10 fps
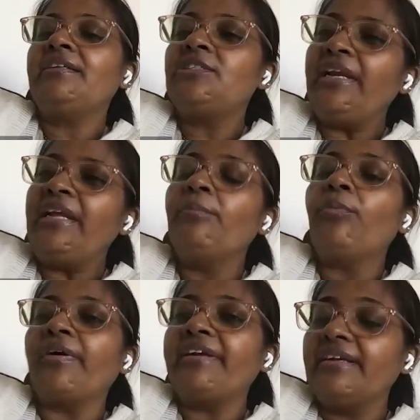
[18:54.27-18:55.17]
It's very
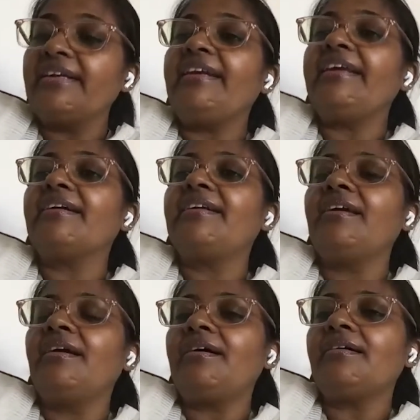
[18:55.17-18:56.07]
important
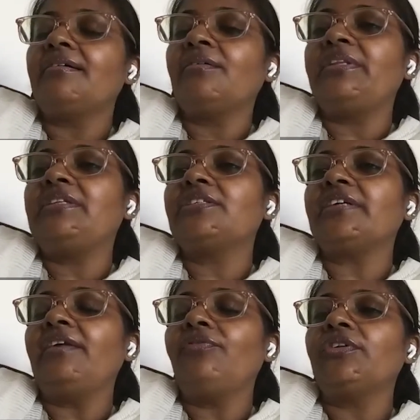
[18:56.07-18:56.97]
connecting uh, with the
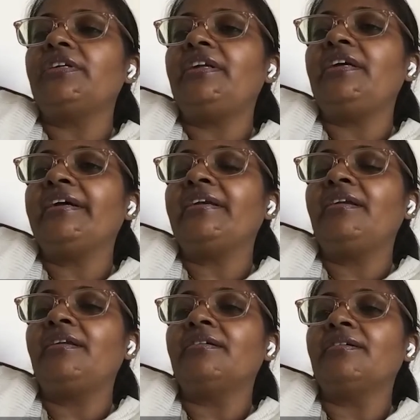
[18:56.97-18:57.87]
child for the day,
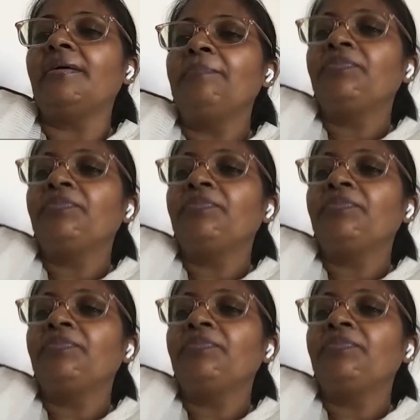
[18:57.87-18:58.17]
and uh,